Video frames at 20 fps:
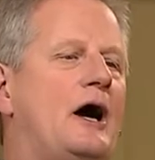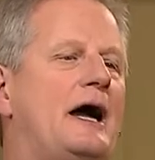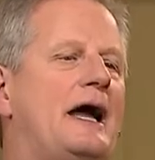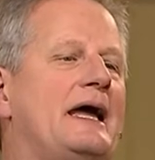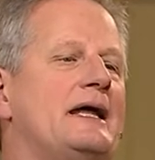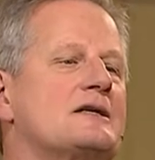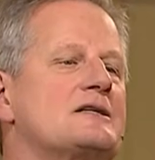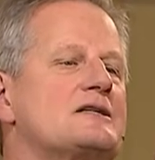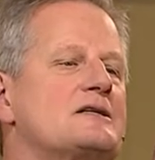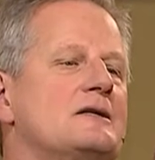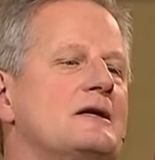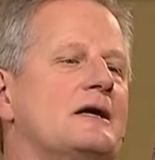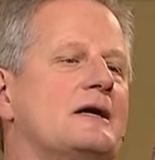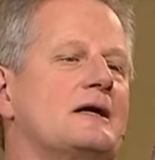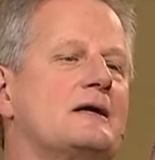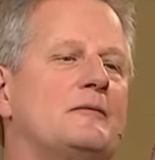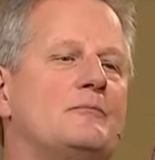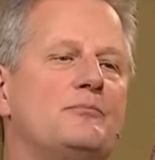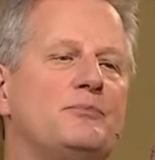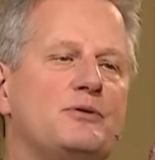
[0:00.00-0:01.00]
And
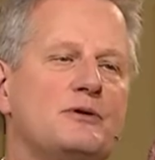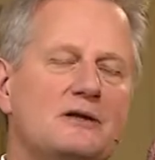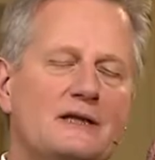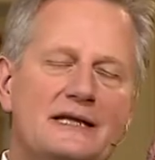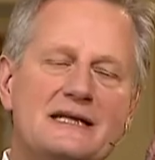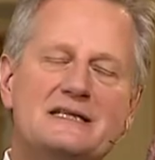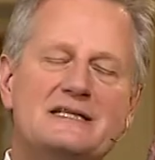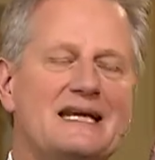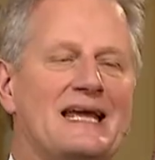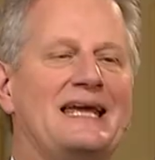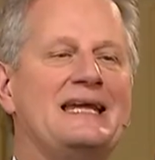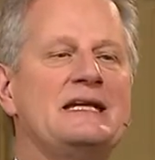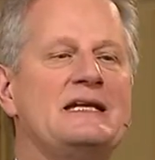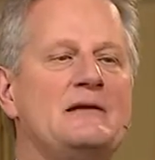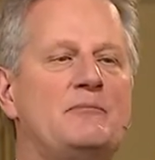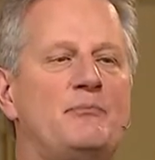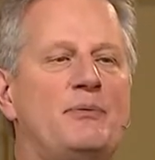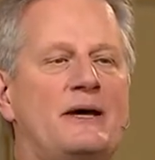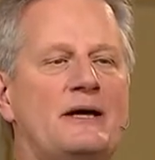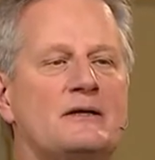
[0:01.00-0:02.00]
complete,
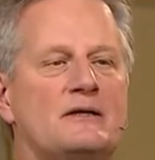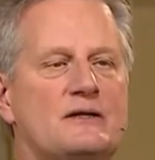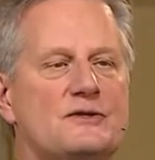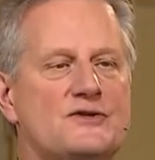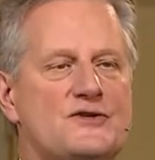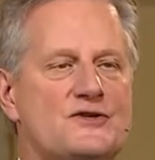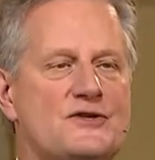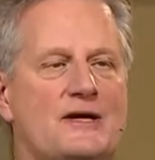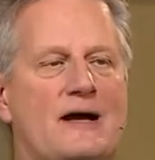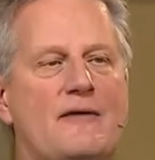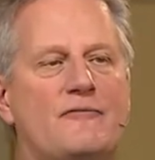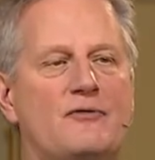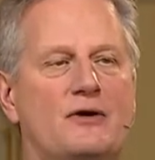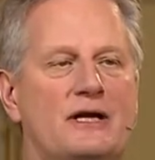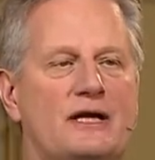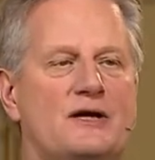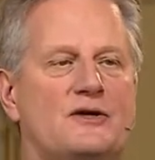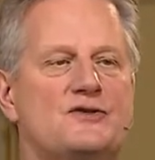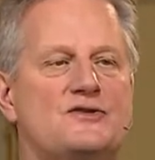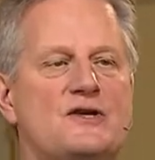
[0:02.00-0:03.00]
independent, sovereign
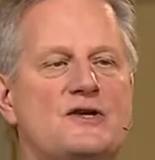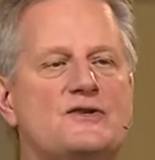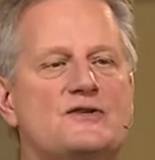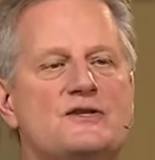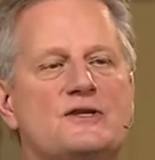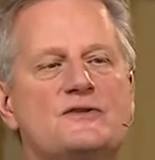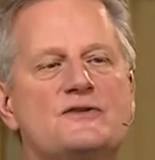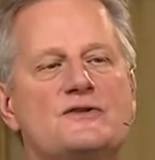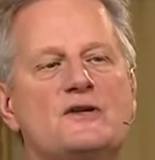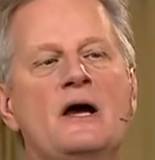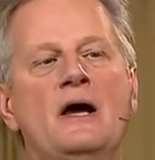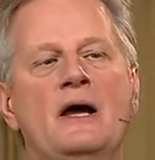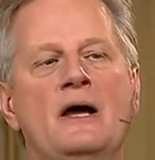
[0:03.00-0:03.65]
existence